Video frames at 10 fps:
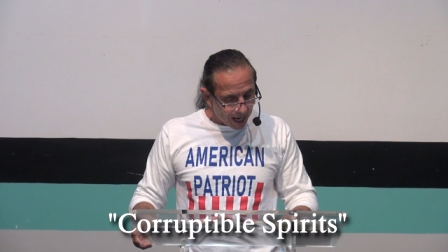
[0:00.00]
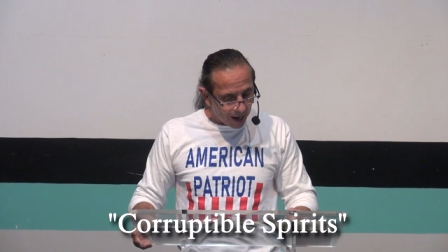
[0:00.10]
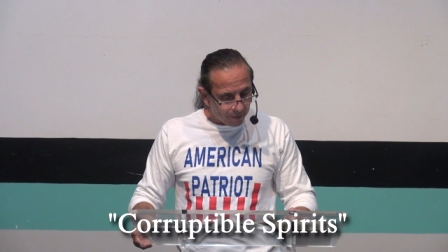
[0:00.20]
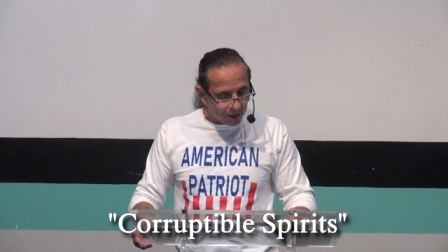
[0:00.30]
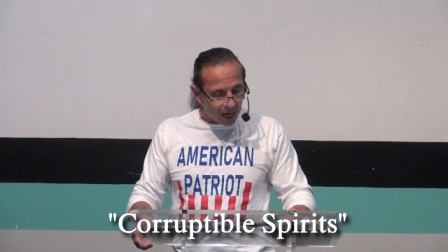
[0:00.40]

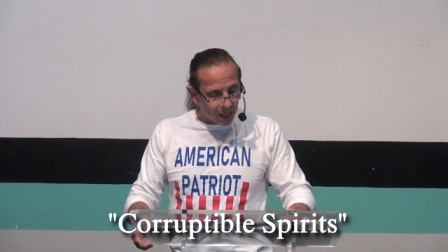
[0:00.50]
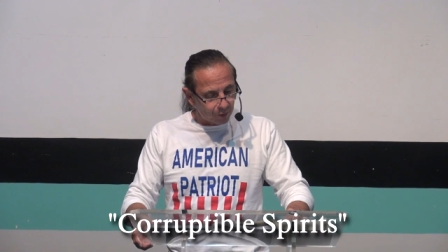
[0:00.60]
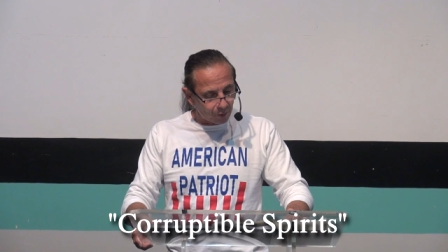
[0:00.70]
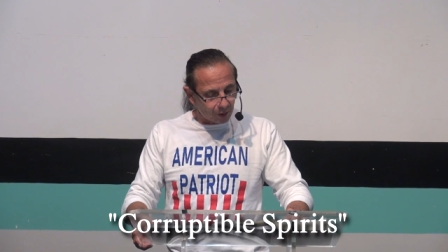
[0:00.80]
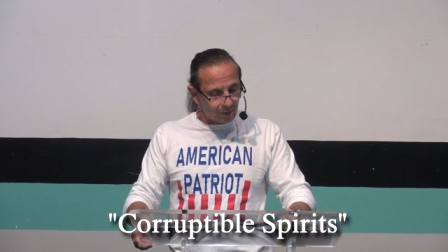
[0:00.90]
having eyes
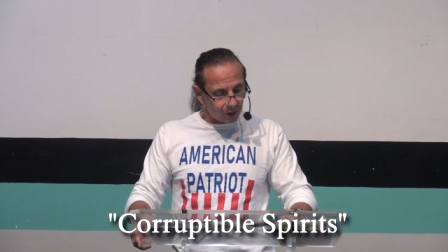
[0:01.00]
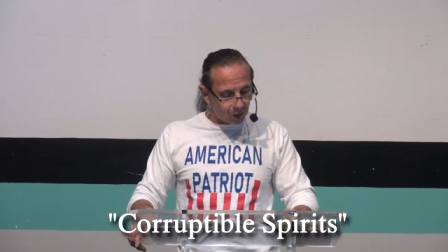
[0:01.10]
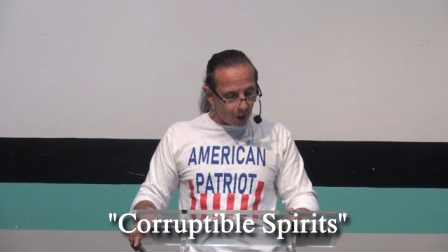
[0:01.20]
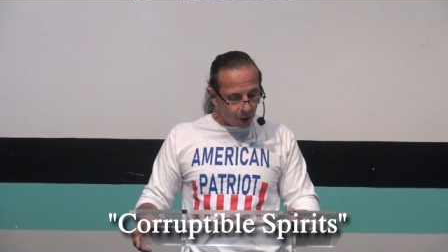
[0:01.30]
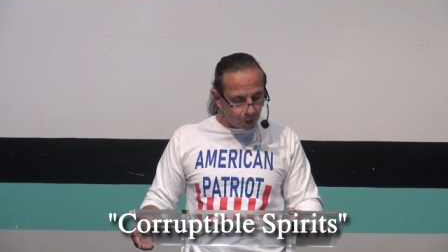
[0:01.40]
full of
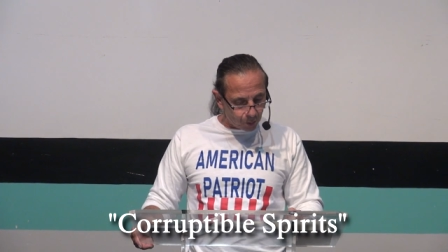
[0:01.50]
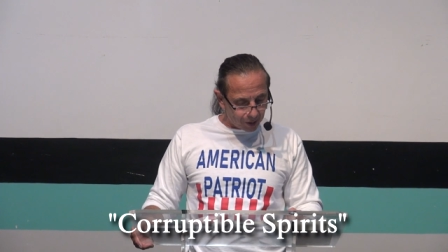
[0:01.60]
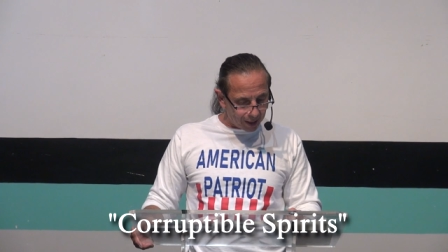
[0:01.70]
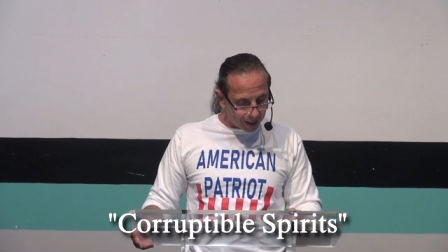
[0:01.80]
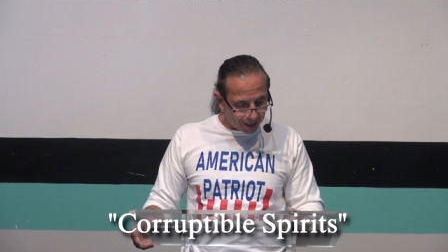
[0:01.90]
adultery
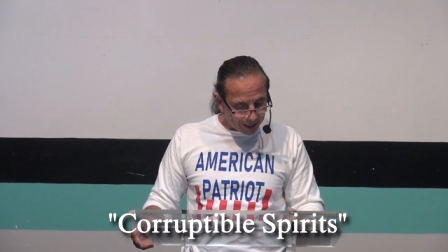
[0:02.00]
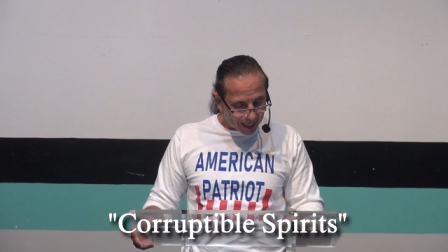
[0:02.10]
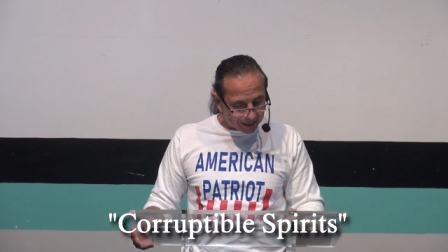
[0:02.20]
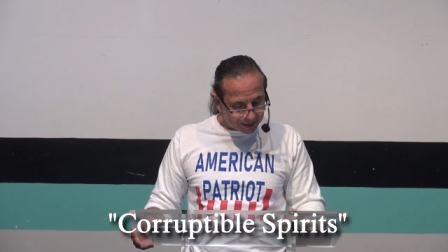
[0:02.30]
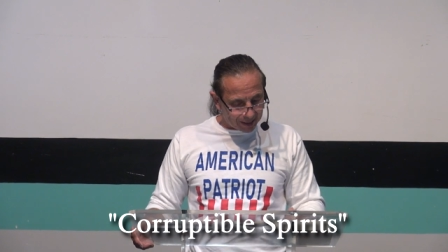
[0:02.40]
that
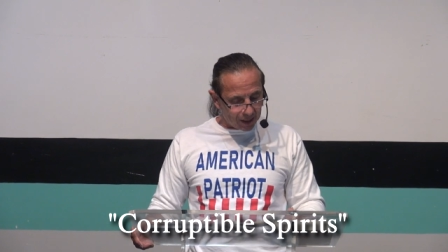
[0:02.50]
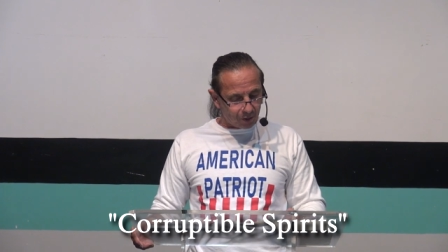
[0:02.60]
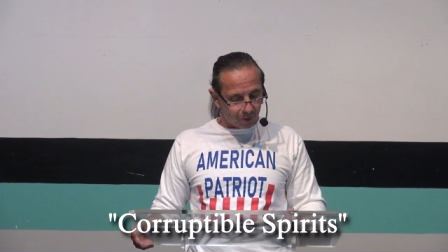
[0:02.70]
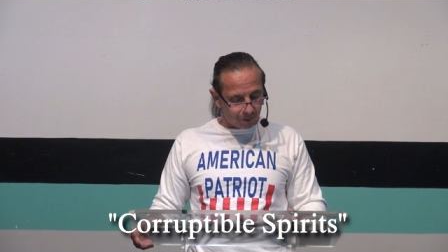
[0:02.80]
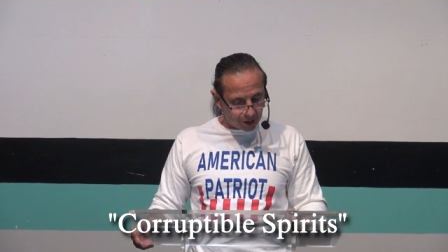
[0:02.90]
cannot cease
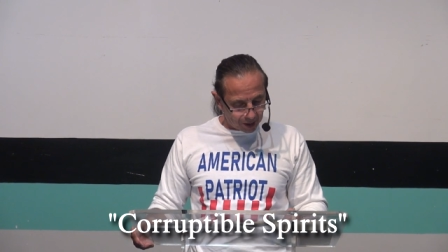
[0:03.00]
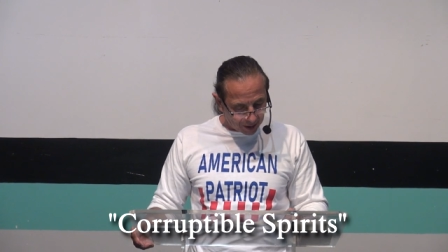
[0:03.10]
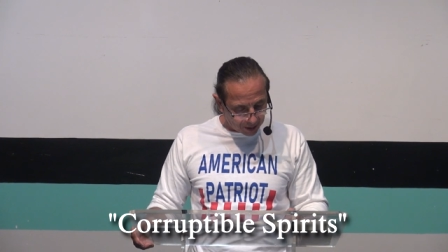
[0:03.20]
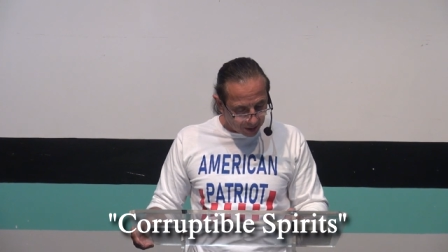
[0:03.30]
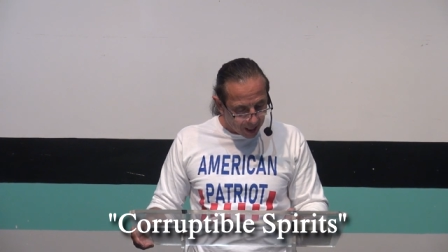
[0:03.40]
from
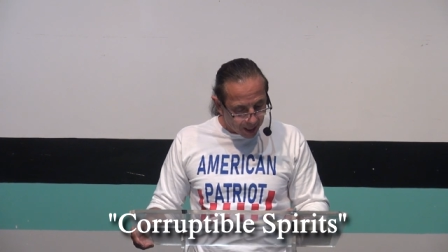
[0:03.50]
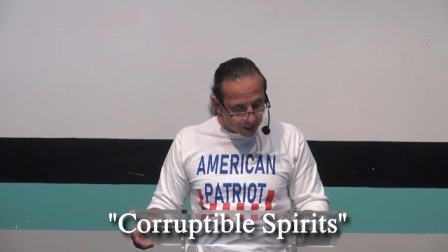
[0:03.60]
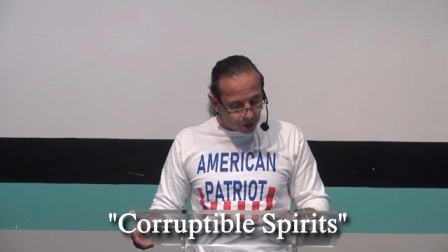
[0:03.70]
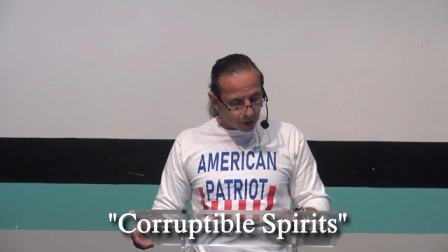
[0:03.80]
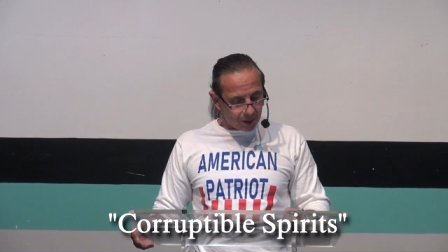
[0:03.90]
sin,
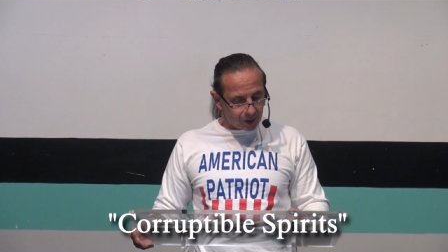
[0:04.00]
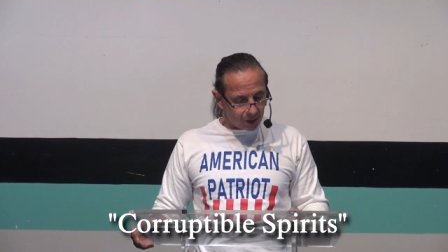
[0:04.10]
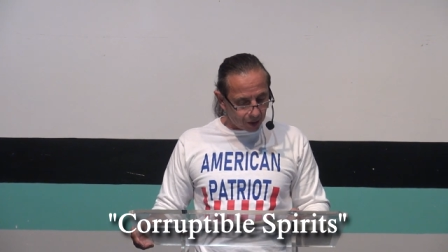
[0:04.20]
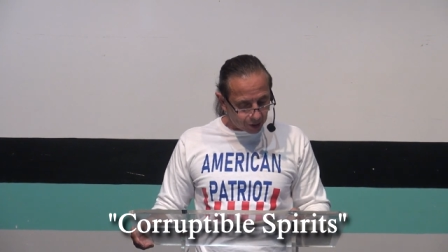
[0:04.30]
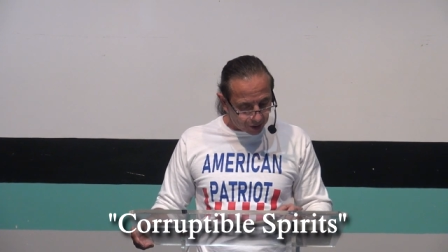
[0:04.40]
enticing
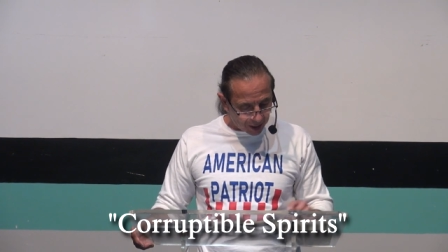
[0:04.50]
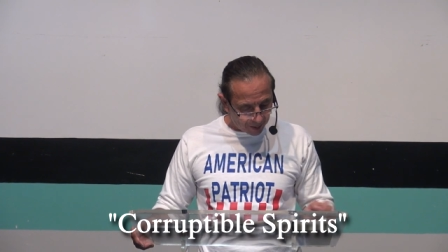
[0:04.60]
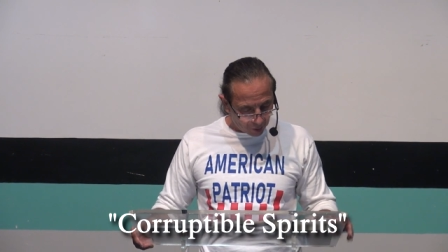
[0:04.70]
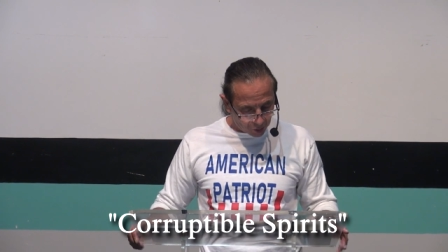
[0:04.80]
unstable